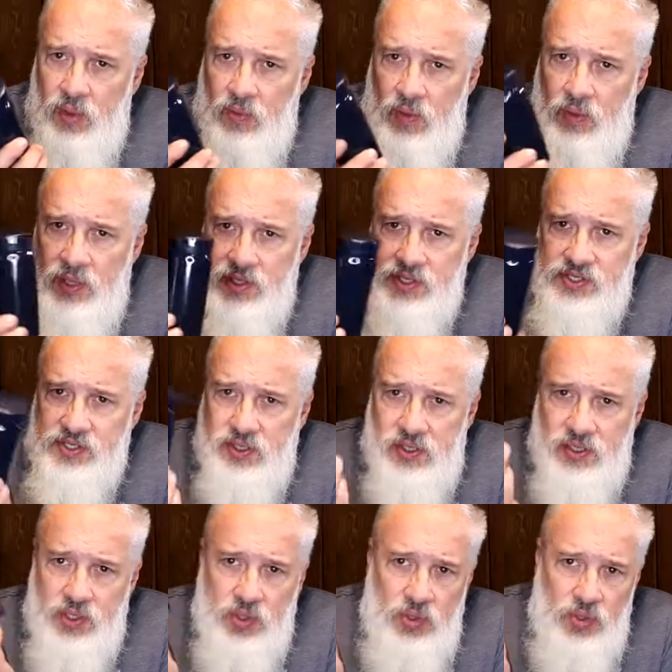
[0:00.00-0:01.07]
well, where did this
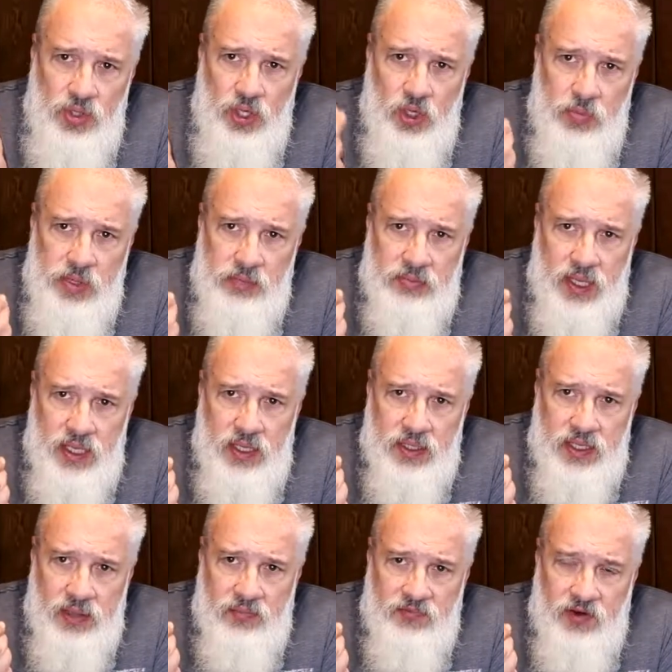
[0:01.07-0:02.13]
little cool aluminum bottle
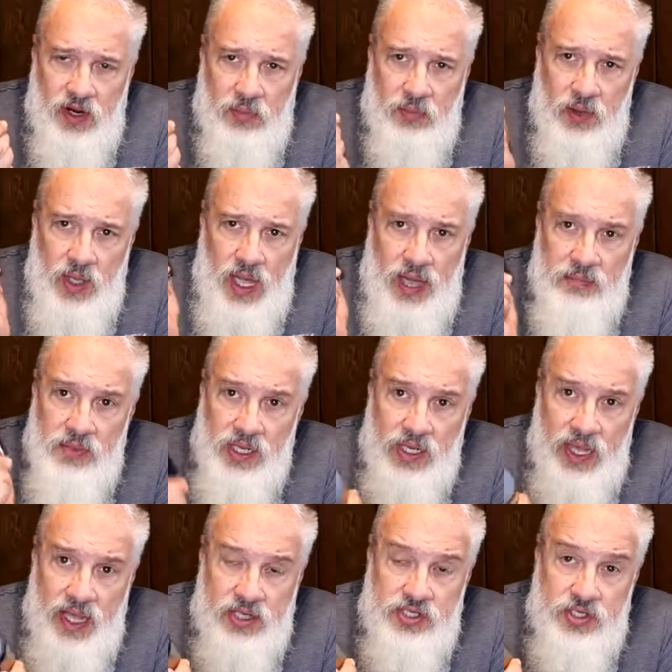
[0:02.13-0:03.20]
come from? I'm
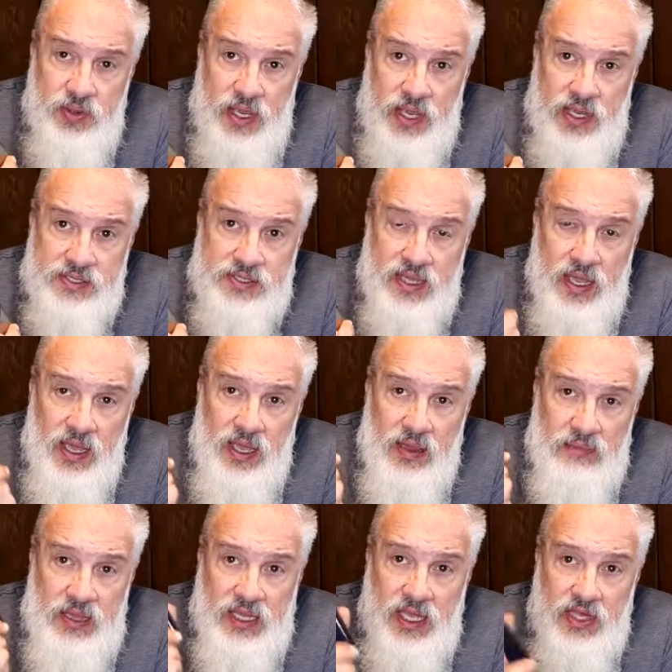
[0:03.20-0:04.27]
glad you asked,
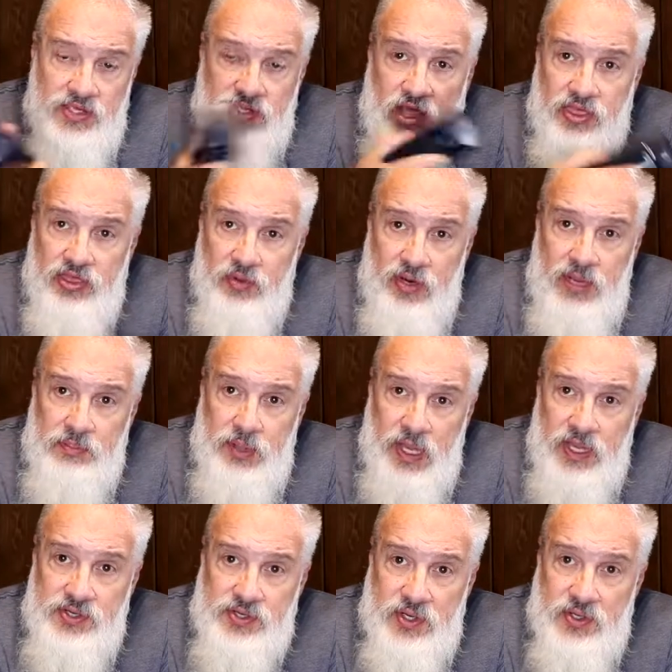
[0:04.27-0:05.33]
because
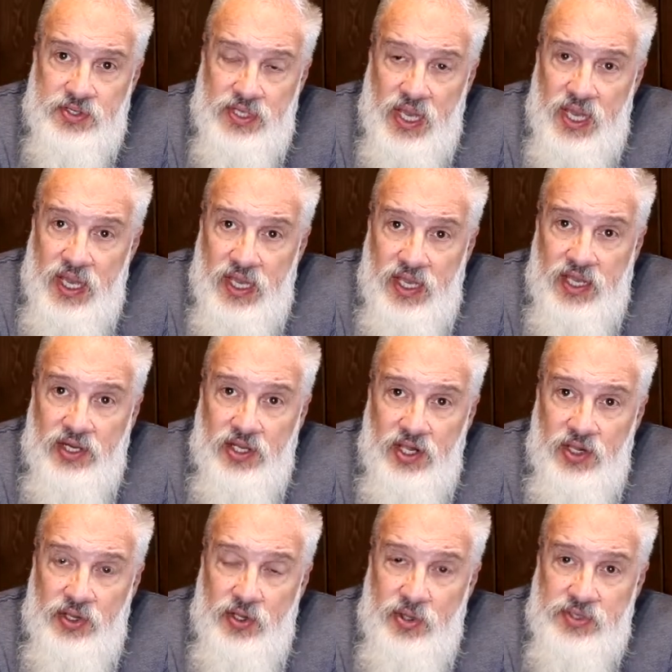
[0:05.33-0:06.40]
3Plazers
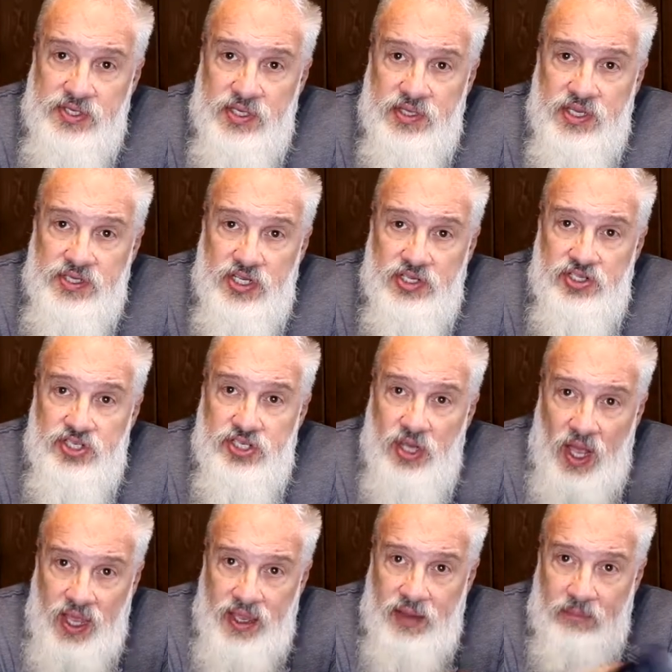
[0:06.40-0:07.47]
includes this
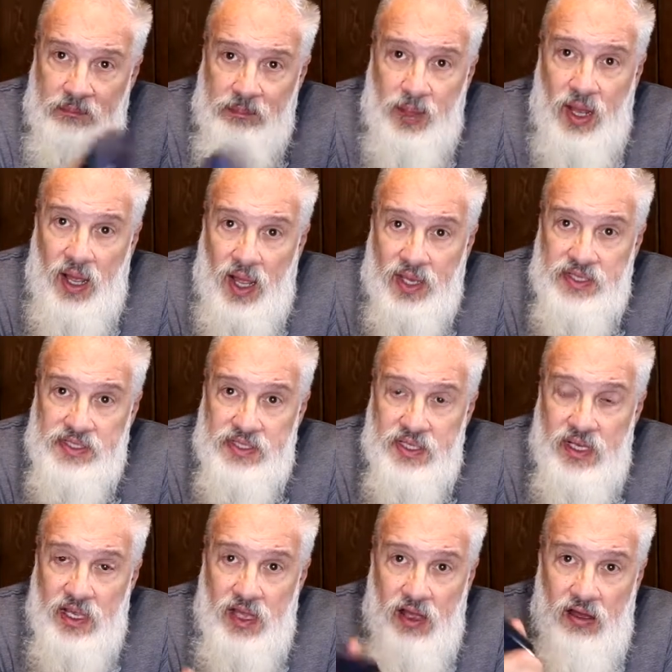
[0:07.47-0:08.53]
giant
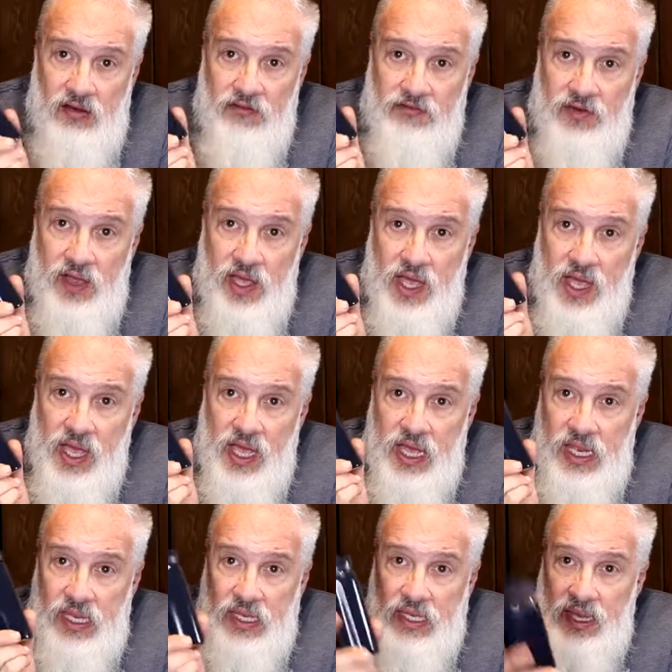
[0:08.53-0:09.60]
box of
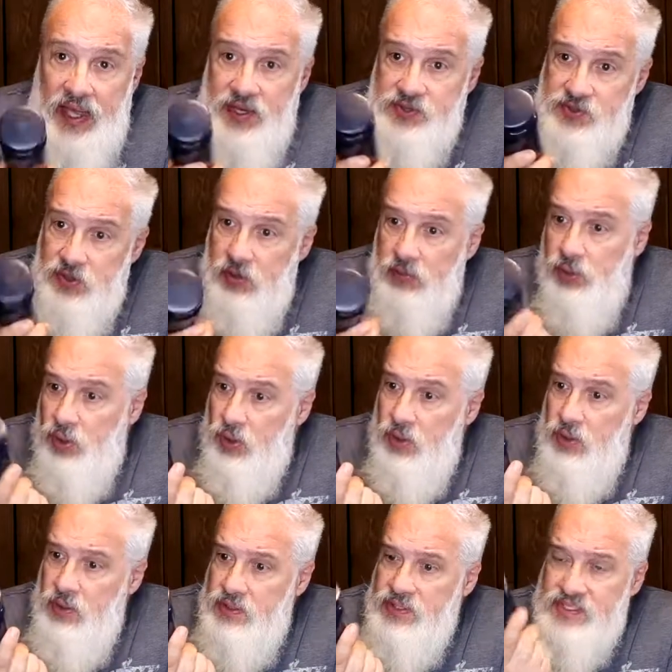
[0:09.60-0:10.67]

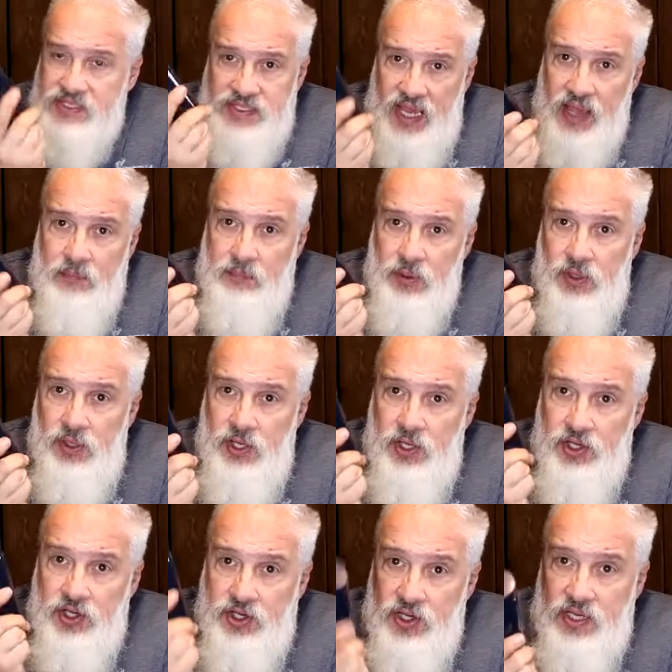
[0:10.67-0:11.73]
laserable sample
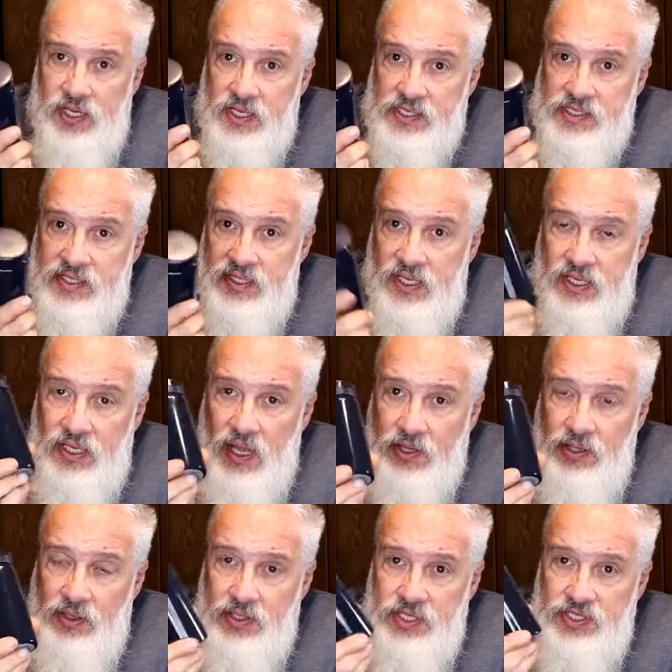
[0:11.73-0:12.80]
goodies. And not
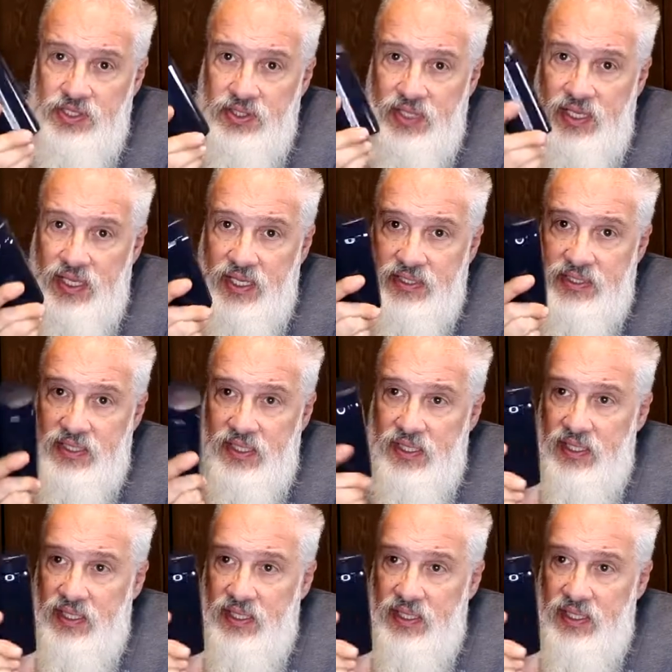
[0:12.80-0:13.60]
only do you get